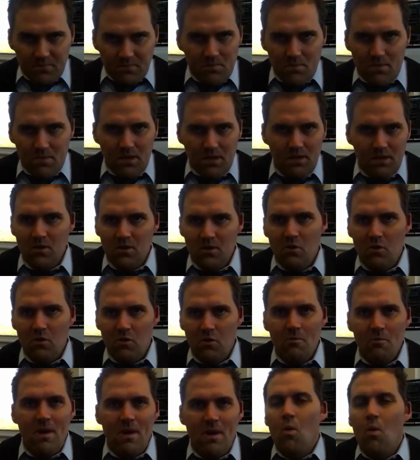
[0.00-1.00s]
no
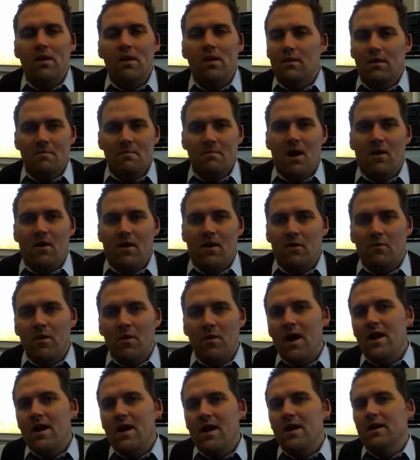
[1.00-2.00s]
matter what amount I
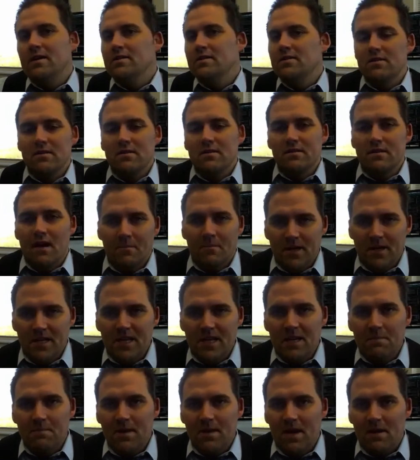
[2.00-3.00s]
raise, I'm going to
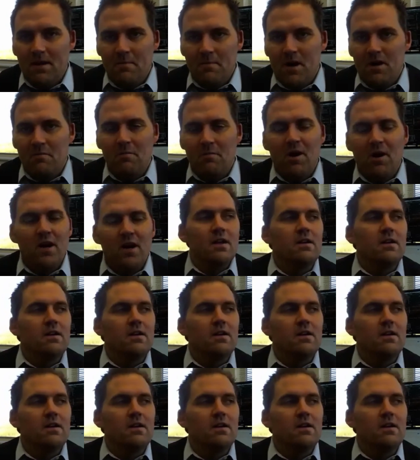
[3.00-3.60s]
keep that amount of money.